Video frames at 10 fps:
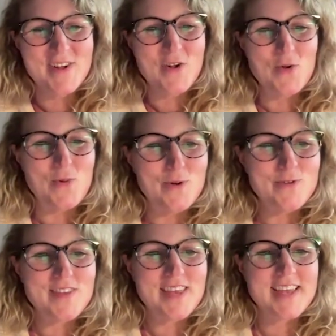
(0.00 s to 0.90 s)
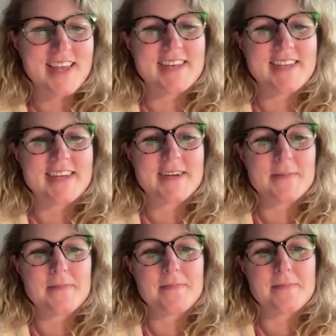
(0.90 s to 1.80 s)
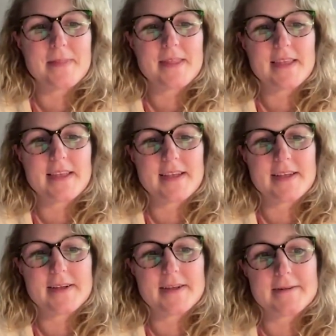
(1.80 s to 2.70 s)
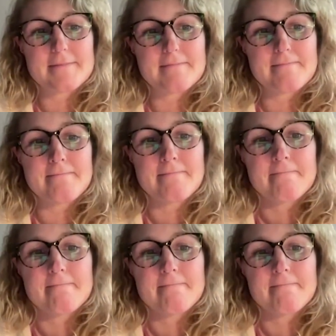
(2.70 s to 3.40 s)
almost, and um um